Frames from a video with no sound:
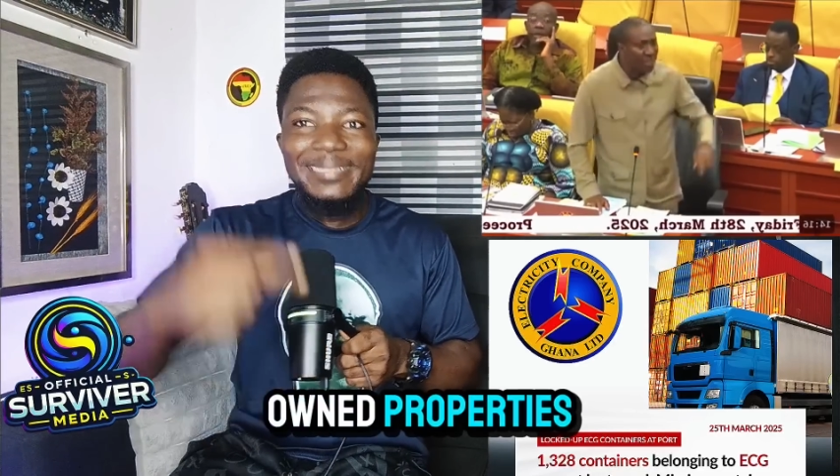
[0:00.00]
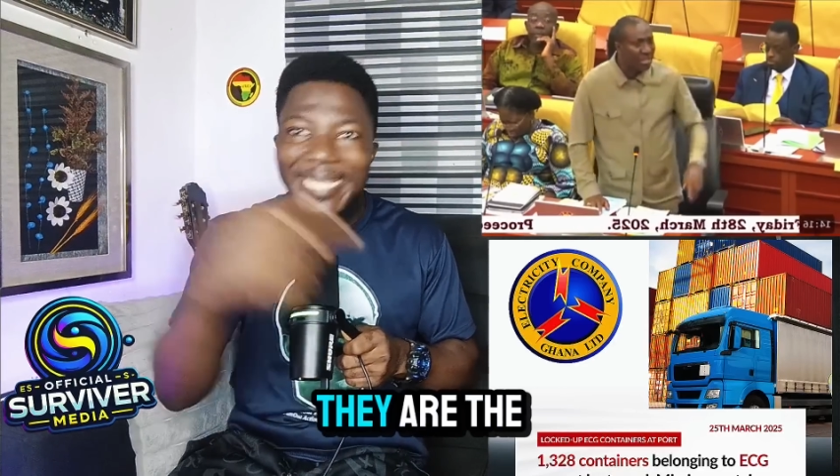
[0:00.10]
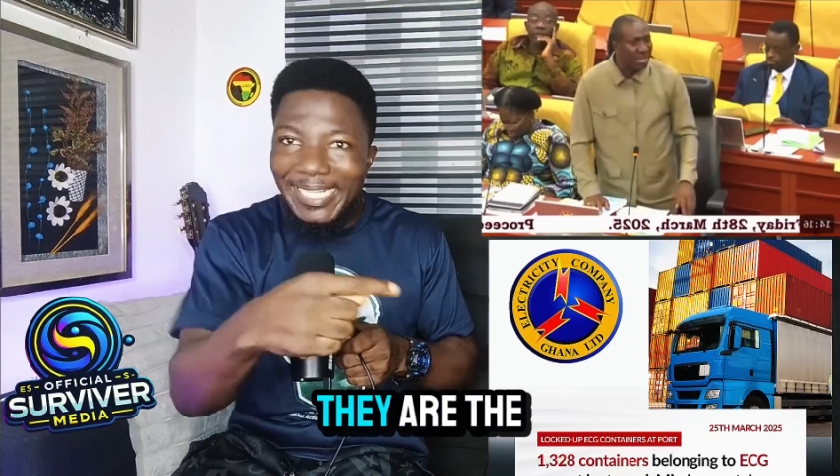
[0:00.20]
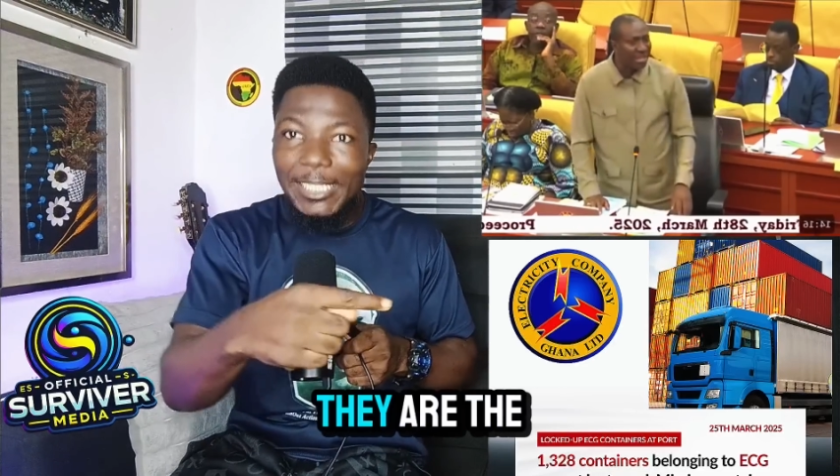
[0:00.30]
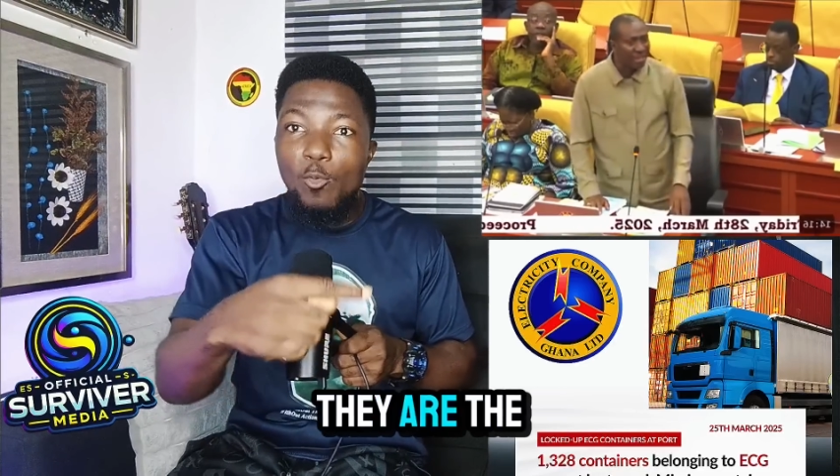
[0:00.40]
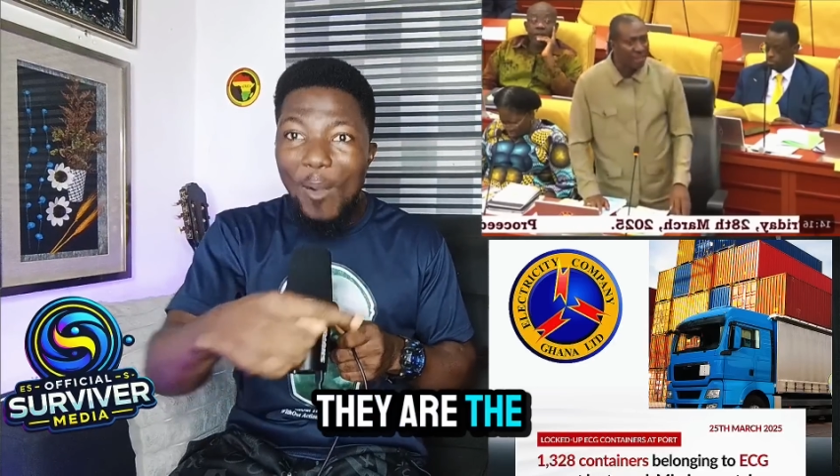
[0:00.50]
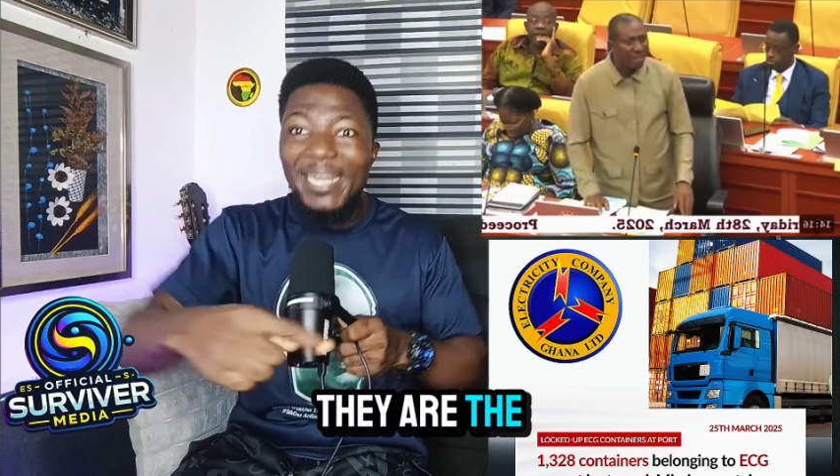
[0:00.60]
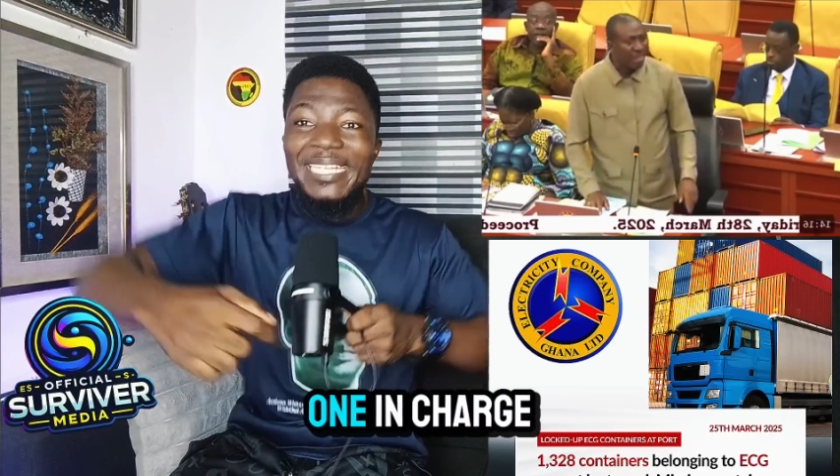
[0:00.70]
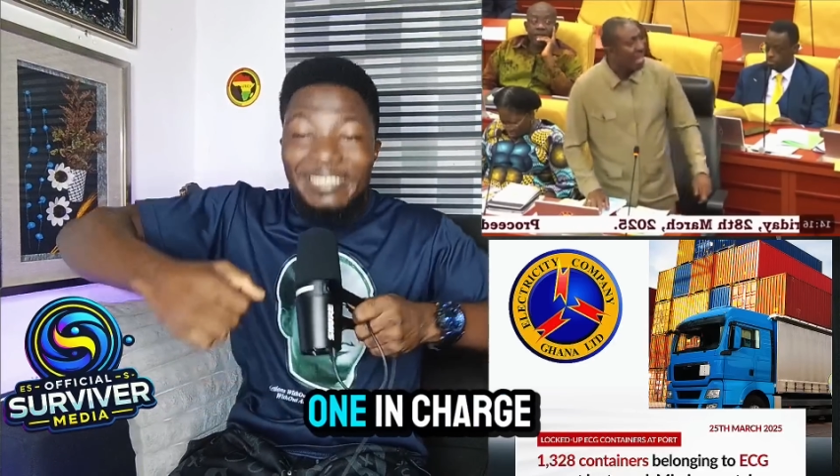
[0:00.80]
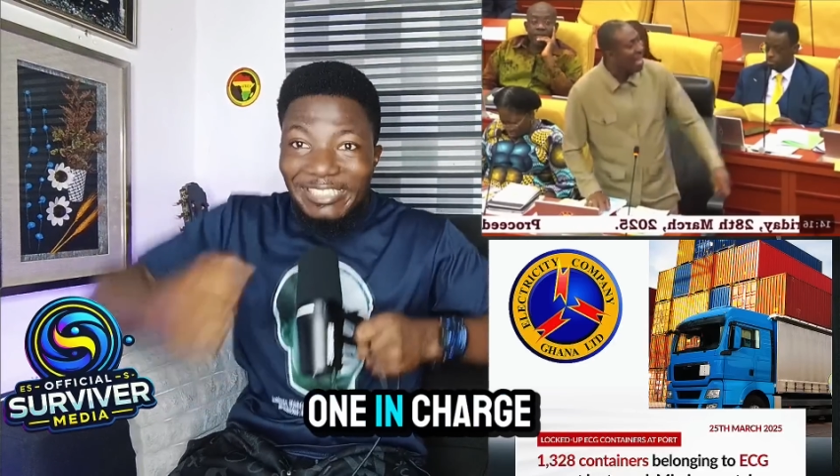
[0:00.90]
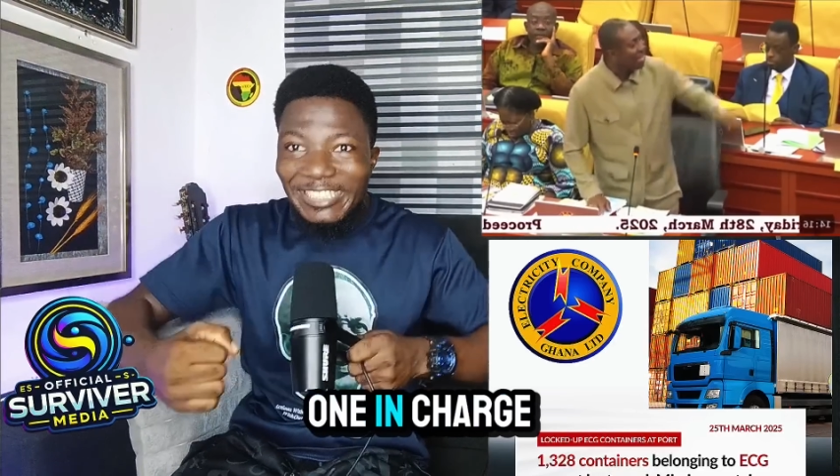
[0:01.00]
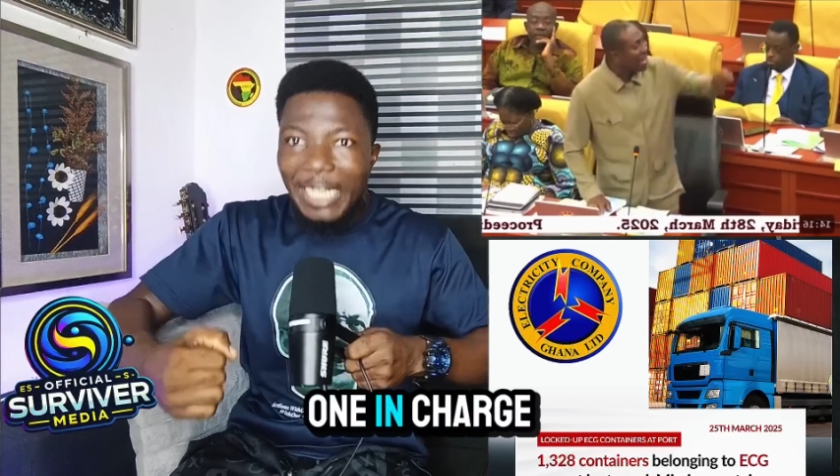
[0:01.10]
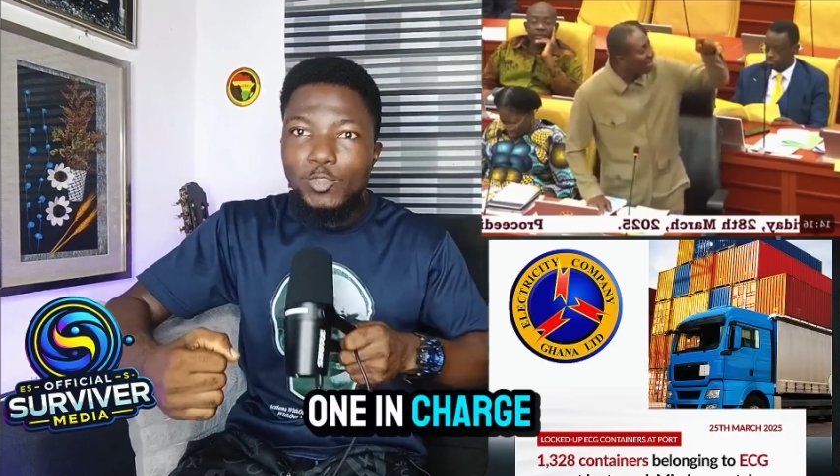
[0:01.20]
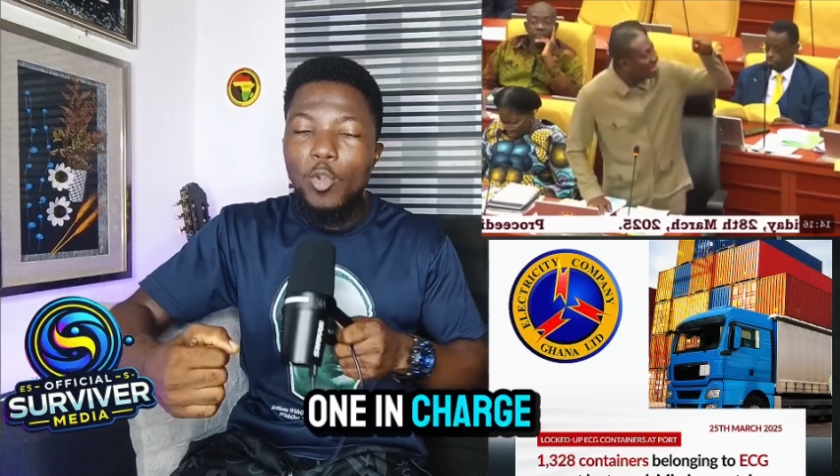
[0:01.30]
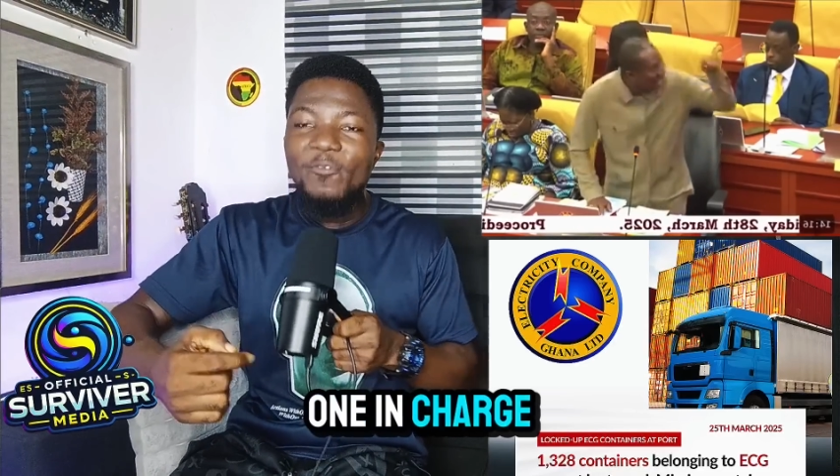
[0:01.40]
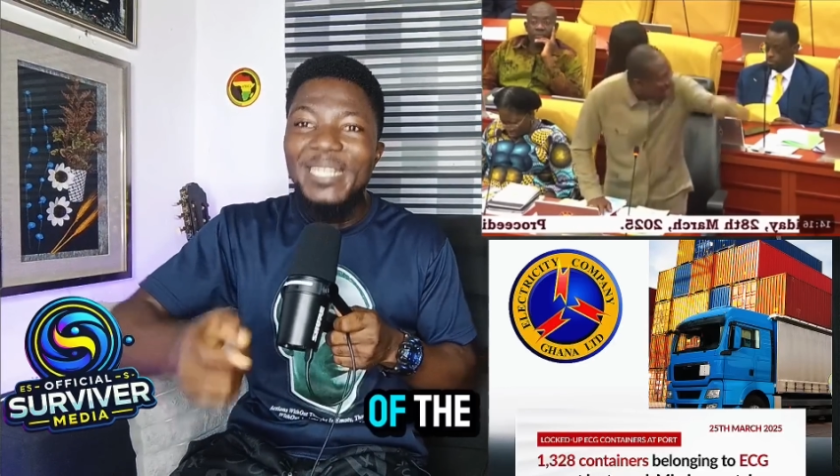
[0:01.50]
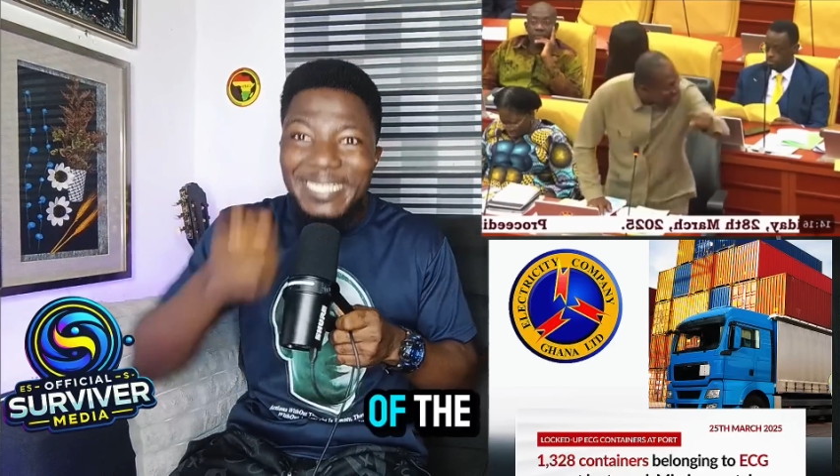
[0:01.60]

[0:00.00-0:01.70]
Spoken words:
they are the one in charge of the